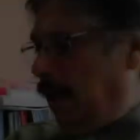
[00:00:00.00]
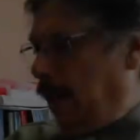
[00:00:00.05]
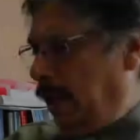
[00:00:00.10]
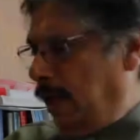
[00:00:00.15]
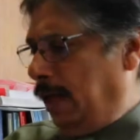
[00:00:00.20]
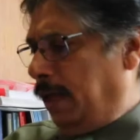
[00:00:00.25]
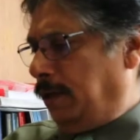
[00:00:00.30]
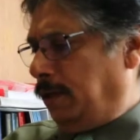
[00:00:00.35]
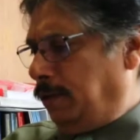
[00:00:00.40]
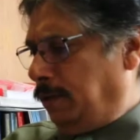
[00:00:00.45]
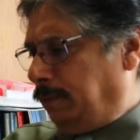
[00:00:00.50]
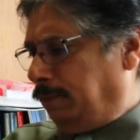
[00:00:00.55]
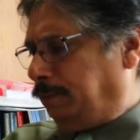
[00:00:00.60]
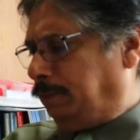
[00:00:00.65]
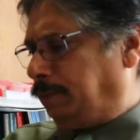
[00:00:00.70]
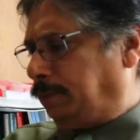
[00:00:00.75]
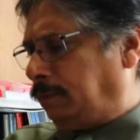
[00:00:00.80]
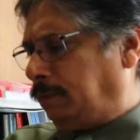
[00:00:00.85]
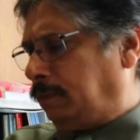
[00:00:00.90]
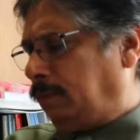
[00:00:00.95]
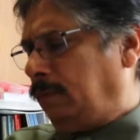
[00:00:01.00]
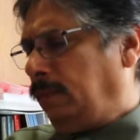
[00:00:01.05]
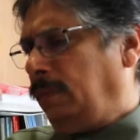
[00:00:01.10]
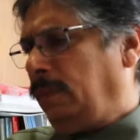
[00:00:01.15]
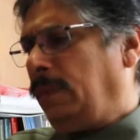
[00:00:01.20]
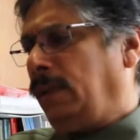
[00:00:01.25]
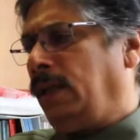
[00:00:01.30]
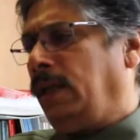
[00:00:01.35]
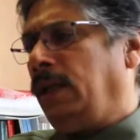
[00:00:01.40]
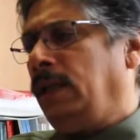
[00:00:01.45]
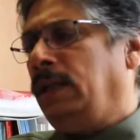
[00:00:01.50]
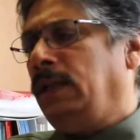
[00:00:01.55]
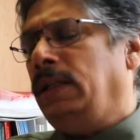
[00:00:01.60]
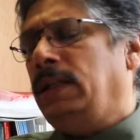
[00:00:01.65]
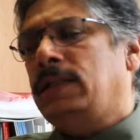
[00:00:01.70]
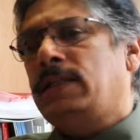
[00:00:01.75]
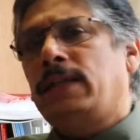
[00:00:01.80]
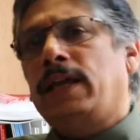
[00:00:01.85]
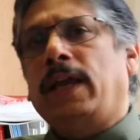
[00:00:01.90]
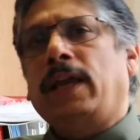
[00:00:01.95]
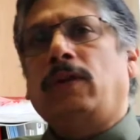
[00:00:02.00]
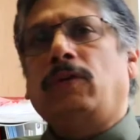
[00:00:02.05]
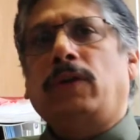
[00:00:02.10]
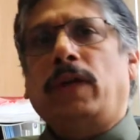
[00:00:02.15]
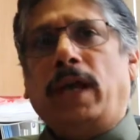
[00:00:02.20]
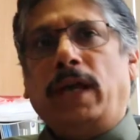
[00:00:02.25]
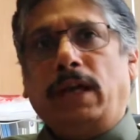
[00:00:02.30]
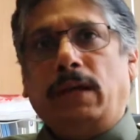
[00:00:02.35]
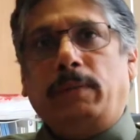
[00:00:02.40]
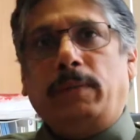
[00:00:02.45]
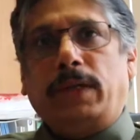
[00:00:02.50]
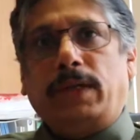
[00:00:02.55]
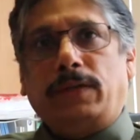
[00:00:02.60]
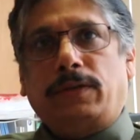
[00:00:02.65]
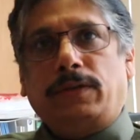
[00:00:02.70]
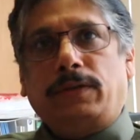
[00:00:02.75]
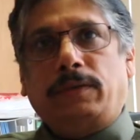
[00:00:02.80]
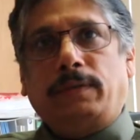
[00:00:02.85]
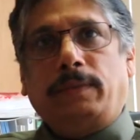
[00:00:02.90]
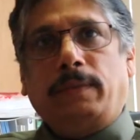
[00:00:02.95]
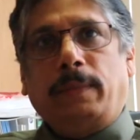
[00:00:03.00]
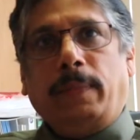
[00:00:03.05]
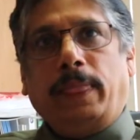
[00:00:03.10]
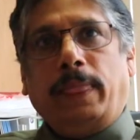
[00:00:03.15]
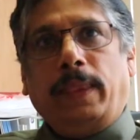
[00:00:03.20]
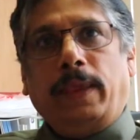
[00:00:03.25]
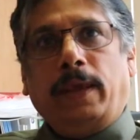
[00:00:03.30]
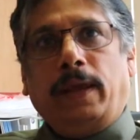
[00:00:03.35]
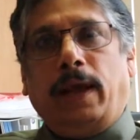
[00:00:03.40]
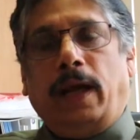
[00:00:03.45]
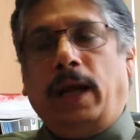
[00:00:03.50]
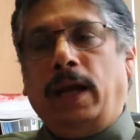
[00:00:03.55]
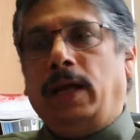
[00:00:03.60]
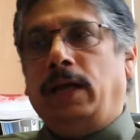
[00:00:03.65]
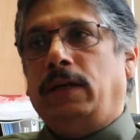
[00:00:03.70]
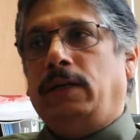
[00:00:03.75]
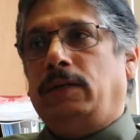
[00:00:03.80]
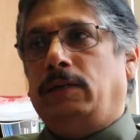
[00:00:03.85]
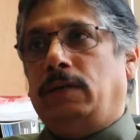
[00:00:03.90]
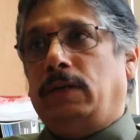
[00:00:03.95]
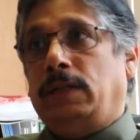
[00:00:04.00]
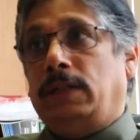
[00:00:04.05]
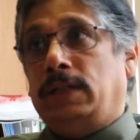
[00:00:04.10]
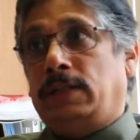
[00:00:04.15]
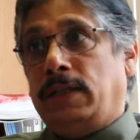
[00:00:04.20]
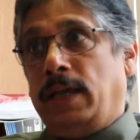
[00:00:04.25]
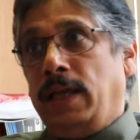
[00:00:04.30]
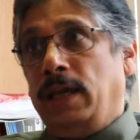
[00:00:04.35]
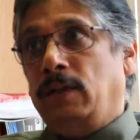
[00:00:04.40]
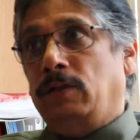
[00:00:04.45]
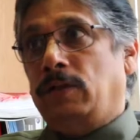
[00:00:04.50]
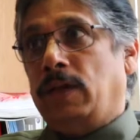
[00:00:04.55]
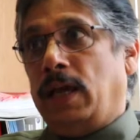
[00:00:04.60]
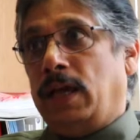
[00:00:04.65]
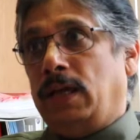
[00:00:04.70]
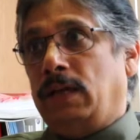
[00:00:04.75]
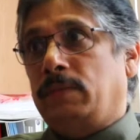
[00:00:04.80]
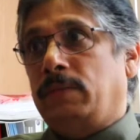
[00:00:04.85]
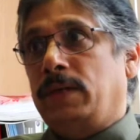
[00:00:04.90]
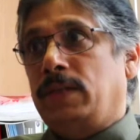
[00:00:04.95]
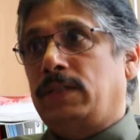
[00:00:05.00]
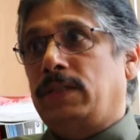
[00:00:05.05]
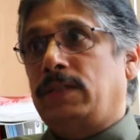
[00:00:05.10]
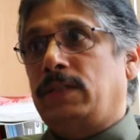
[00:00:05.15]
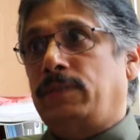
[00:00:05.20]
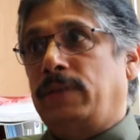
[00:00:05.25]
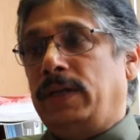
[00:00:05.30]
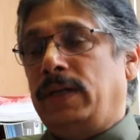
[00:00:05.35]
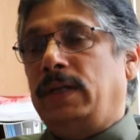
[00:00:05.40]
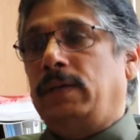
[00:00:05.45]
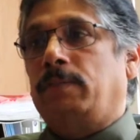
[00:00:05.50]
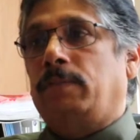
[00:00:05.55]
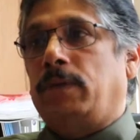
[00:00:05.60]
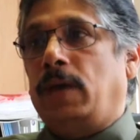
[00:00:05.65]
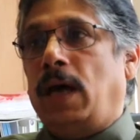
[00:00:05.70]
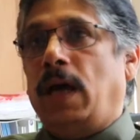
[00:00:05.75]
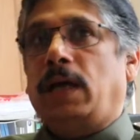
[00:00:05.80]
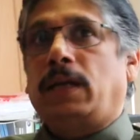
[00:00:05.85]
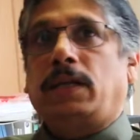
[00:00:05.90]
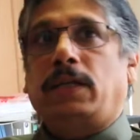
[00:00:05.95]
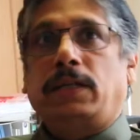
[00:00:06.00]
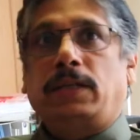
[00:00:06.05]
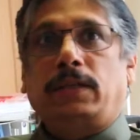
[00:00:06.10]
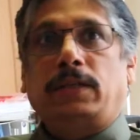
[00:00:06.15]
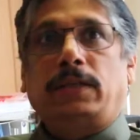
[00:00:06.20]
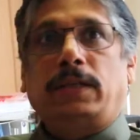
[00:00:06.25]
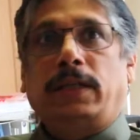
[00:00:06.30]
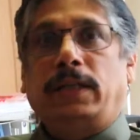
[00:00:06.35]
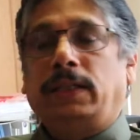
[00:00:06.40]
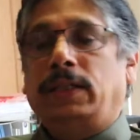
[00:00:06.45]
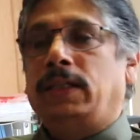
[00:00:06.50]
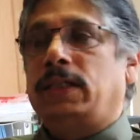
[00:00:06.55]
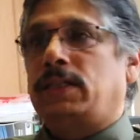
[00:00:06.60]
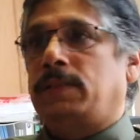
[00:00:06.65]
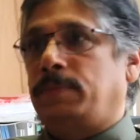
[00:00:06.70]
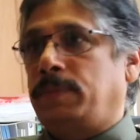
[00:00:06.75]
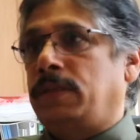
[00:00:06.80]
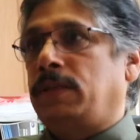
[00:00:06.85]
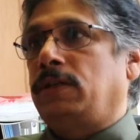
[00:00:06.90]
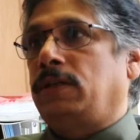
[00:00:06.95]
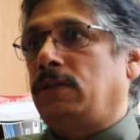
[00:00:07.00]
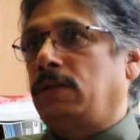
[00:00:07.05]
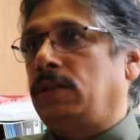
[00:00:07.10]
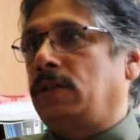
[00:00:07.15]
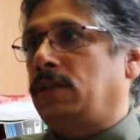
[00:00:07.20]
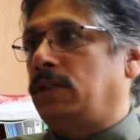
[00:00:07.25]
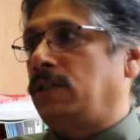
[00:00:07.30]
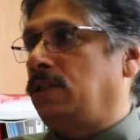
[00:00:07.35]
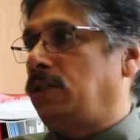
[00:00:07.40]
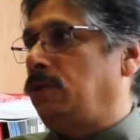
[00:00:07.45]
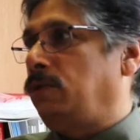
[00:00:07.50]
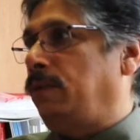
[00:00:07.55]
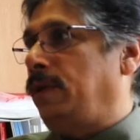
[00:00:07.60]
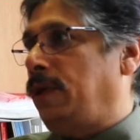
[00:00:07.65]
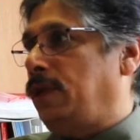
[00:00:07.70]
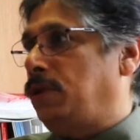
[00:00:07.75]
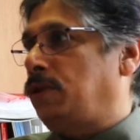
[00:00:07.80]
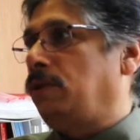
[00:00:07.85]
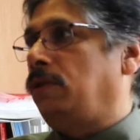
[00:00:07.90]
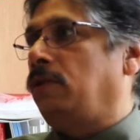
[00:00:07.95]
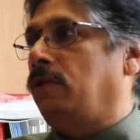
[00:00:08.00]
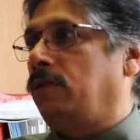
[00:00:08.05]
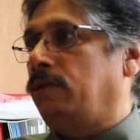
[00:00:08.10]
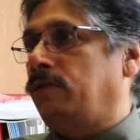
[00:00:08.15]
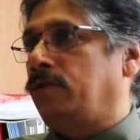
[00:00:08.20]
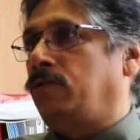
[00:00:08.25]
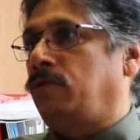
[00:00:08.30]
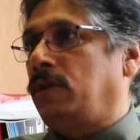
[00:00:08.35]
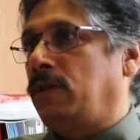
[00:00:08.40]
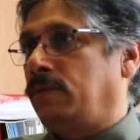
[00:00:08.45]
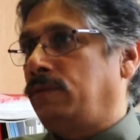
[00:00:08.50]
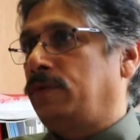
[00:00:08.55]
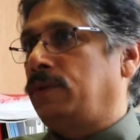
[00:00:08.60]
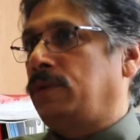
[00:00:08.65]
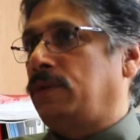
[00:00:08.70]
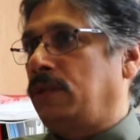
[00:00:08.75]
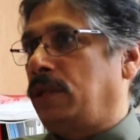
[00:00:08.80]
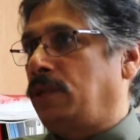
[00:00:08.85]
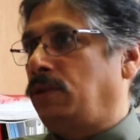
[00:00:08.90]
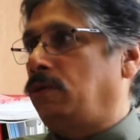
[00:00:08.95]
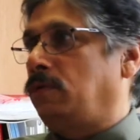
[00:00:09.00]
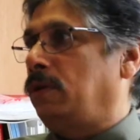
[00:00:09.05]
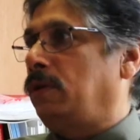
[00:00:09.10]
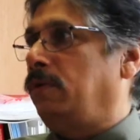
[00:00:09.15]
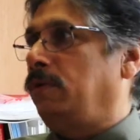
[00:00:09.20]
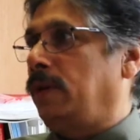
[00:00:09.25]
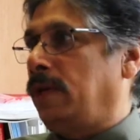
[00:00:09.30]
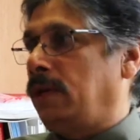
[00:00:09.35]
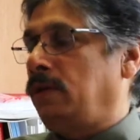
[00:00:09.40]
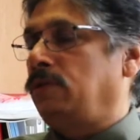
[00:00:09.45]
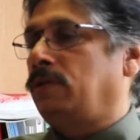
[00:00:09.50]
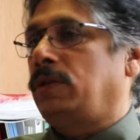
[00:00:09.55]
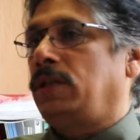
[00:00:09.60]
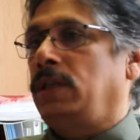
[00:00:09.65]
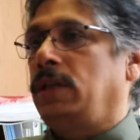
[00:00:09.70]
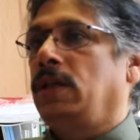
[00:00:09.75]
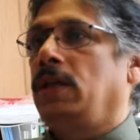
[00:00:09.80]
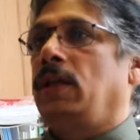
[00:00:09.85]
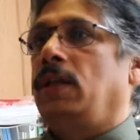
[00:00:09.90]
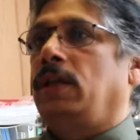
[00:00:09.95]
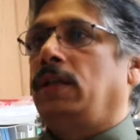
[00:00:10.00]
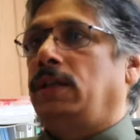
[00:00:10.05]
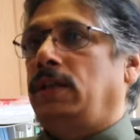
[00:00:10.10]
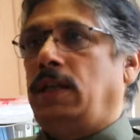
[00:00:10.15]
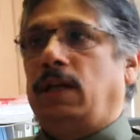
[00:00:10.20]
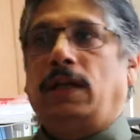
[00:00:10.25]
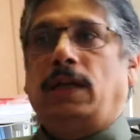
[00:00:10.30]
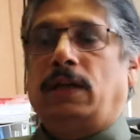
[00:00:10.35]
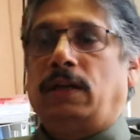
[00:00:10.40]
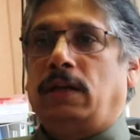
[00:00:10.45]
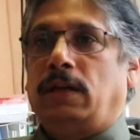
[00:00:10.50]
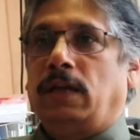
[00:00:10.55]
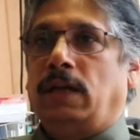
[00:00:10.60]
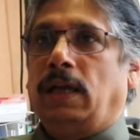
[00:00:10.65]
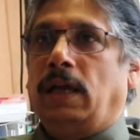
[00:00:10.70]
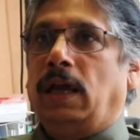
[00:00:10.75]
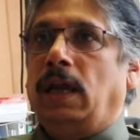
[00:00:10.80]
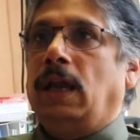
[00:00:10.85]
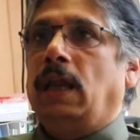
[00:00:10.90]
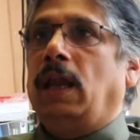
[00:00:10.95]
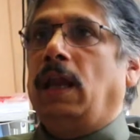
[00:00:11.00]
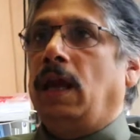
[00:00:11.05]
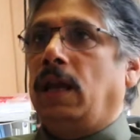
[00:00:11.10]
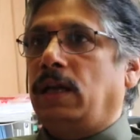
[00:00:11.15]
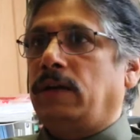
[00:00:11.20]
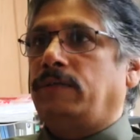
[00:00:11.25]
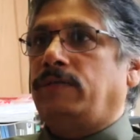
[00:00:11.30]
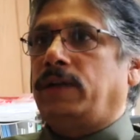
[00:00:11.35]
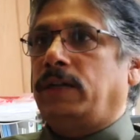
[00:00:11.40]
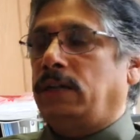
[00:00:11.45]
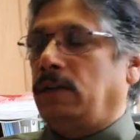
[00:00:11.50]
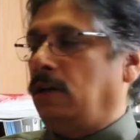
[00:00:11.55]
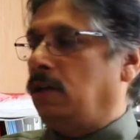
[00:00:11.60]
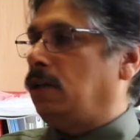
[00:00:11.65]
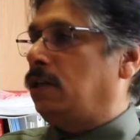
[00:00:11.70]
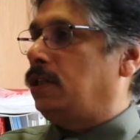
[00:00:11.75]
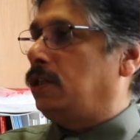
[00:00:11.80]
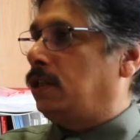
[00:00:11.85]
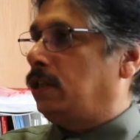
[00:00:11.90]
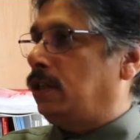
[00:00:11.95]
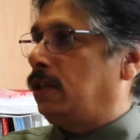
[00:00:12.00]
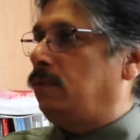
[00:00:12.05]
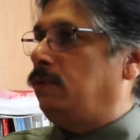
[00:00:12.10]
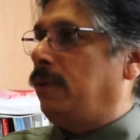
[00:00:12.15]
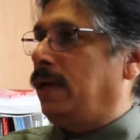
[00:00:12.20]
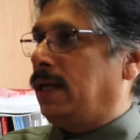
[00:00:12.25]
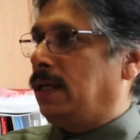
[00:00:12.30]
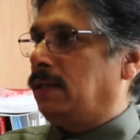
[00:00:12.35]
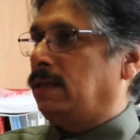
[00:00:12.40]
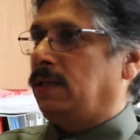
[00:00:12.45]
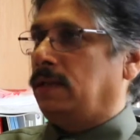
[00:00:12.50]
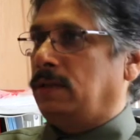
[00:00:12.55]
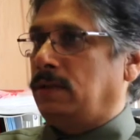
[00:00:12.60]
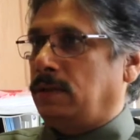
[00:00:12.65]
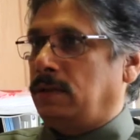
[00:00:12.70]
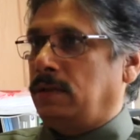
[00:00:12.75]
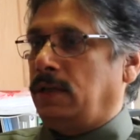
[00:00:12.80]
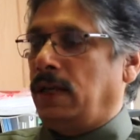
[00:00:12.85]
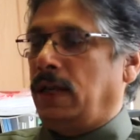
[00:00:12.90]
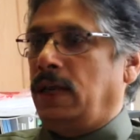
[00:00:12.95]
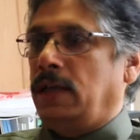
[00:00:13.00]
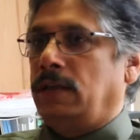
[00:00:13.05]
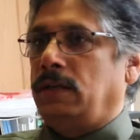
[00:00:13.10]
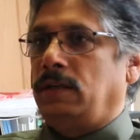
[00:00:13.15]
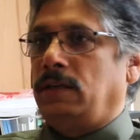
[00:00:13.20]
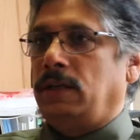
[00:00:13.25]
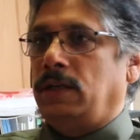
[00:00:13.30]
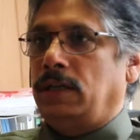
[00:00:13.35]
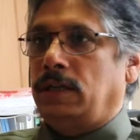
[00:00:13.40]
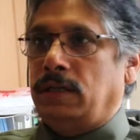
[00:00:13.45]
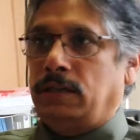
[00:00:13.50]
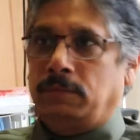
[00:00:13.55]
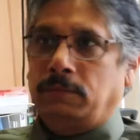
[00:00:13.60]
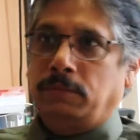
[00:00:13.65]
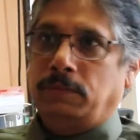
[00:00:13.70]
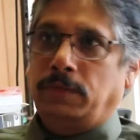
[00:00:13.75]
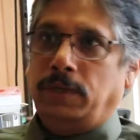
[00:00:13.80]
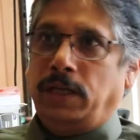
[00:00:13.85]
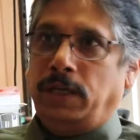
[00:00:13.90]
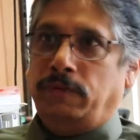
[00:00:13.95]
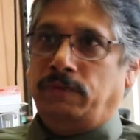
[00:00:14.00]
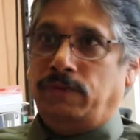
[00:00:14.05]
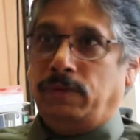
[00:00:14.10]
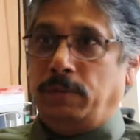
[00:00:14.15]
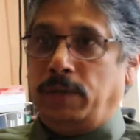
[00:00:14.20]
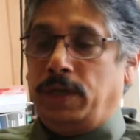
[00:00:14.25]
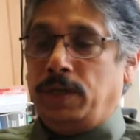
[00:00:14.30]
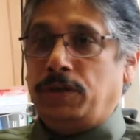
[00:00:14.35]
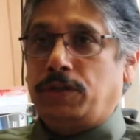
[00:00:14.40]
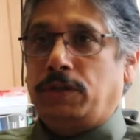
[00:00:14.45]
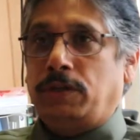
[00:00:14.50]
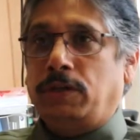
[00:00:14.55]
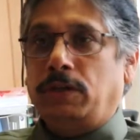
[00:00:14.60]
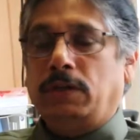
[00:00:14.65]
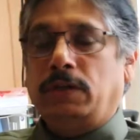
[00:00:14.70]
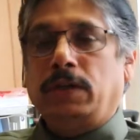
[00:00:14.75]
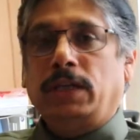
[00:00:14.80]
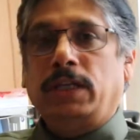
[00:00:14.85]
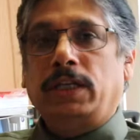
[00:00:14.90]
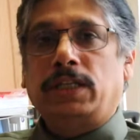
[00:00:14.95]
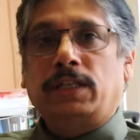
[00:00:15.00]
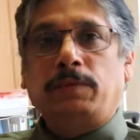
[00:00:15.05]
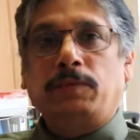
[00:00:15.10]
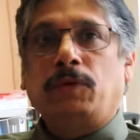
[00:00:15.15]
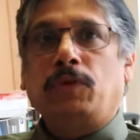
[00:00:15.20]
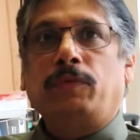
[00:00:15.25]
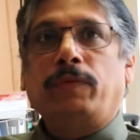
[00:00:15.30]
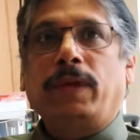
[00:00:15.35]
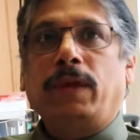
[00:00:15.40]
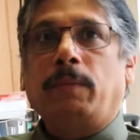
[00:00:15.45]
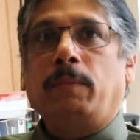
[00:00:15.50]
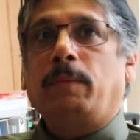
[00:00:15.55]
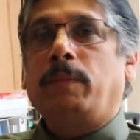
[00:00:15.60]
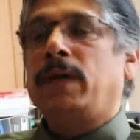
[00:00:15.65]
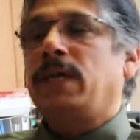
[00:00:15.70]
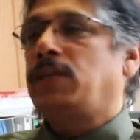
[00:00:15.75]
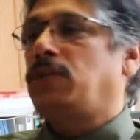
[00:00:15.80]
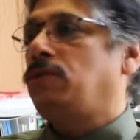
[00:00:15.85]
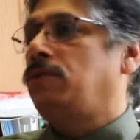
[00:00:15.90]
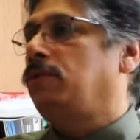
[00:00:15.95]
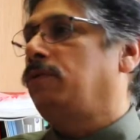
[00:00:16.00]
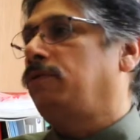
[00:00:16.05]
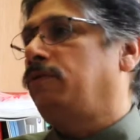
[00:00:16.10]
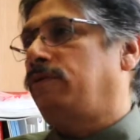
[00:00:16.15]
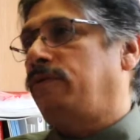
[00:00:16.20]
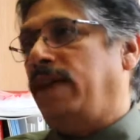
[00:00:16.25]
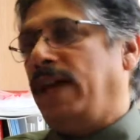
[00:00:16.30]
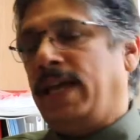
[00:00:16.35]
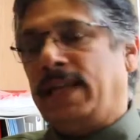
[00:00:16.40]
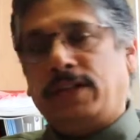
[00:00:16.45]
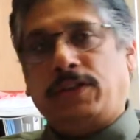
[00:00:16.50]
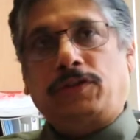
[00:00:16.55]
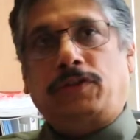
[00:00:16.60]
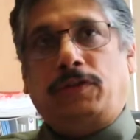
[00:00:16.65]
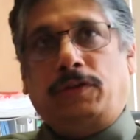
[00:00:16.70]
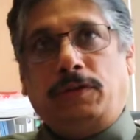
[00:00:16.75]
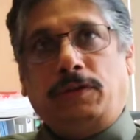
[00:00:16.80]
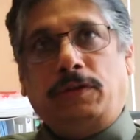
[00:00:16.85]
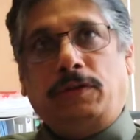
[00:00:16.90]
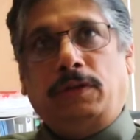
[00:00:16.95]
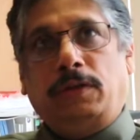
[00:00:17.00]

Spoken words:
and the psychodynamics. And the psychodynamics is very important in this particular situation of 21st century, where you see there are a lot of technological advances and the information is moving much faster.